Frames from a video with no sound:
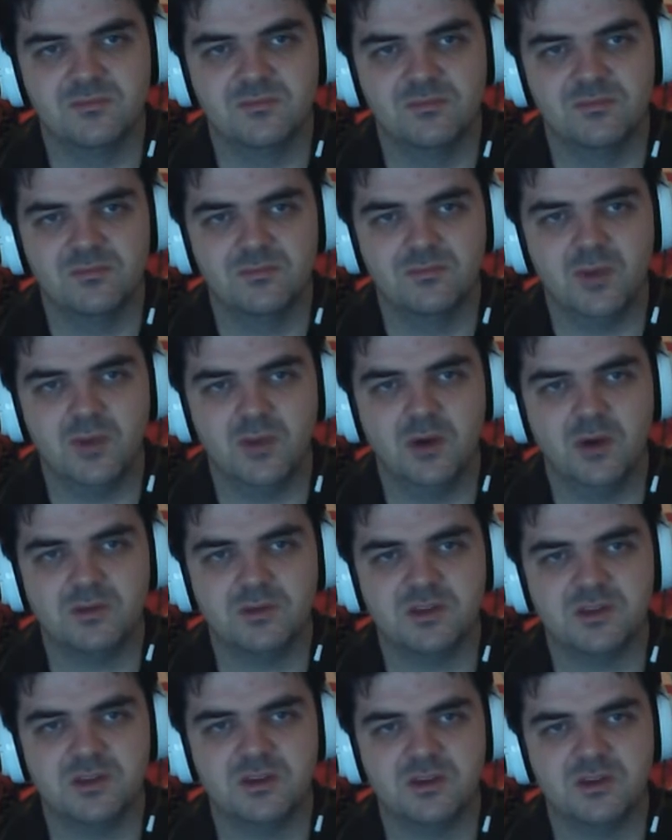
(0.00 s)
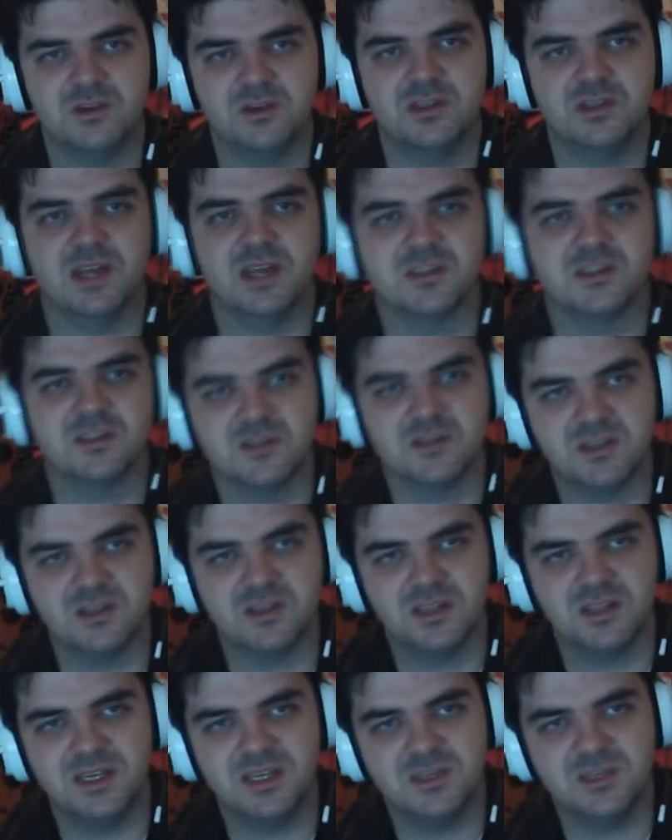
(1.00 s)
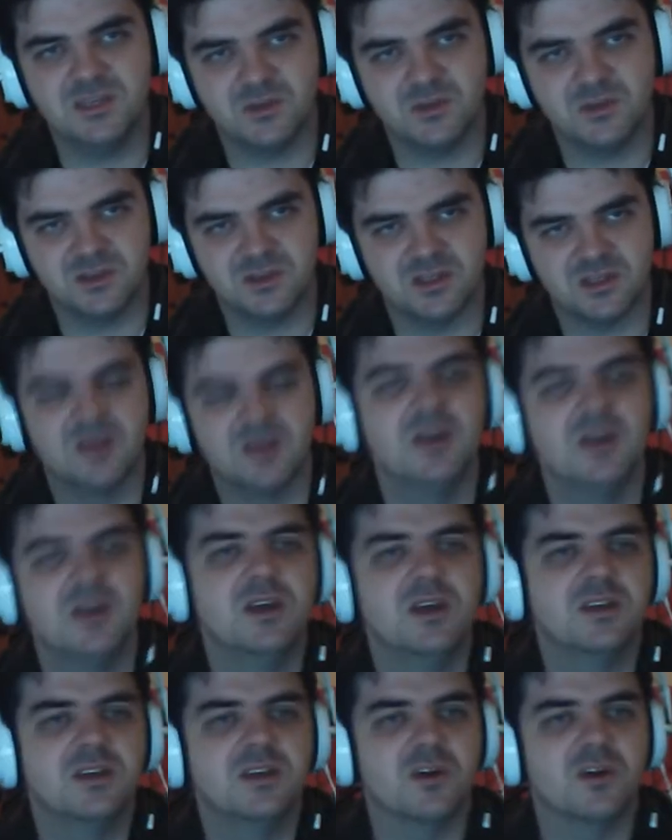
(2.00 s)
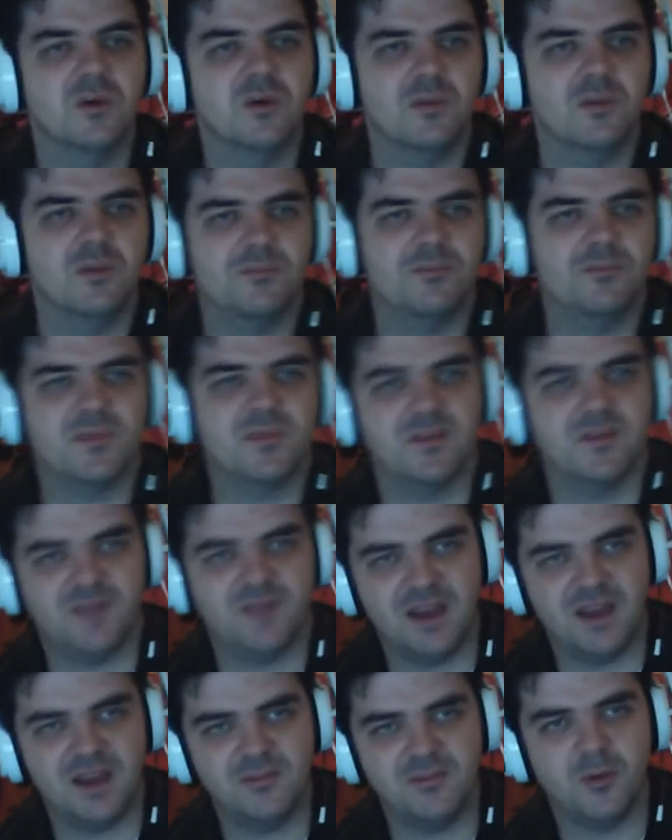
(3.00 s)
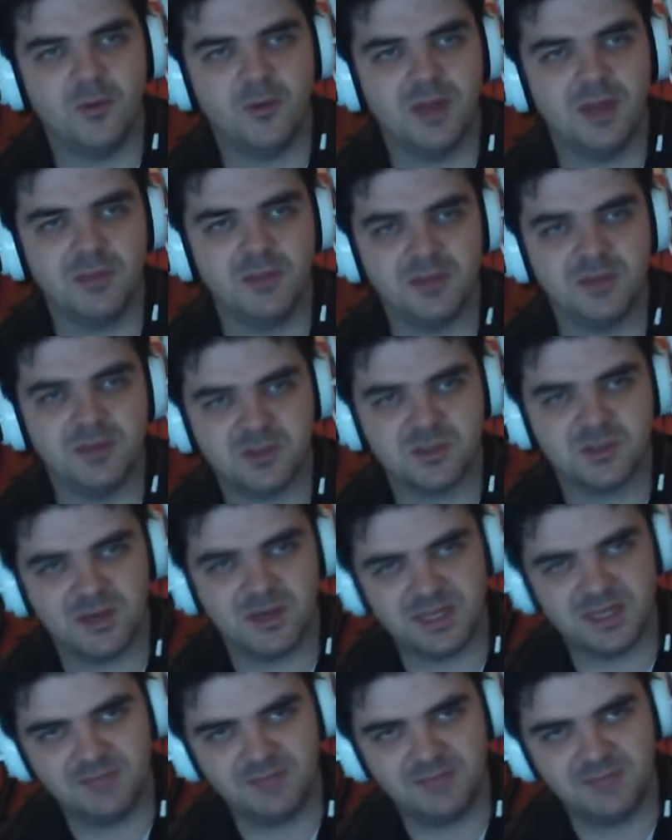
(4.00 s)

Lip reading: Oops, there's the answers to these ones. So 5 upon a plus 20